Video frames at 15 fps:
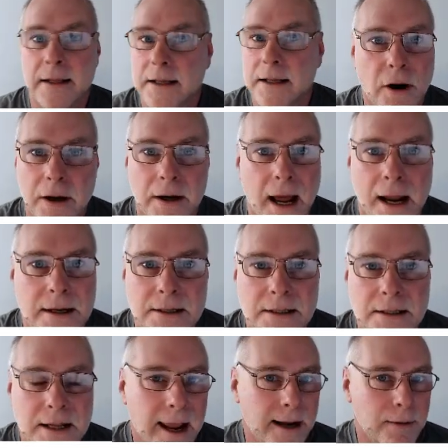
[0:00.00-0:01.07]
they're not going to
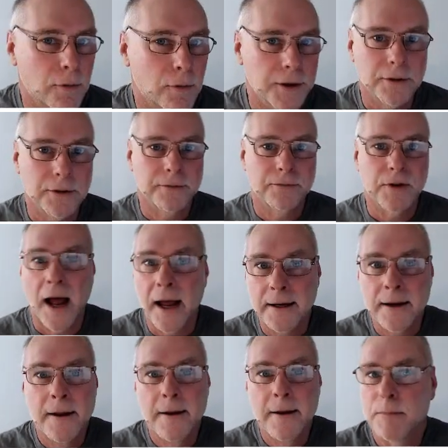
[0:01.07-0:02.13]
understand what you have
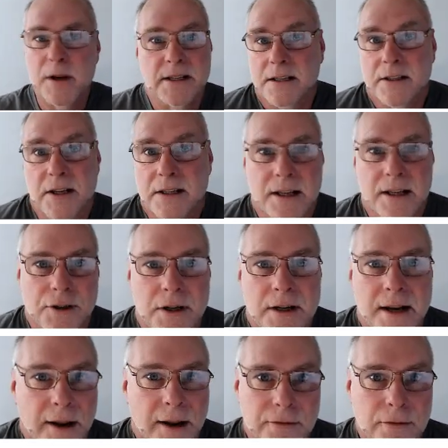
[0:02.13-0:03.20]
done because it's just such a
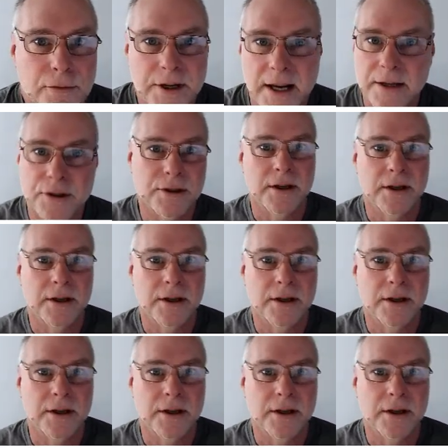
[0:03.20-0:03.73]
natural gesture.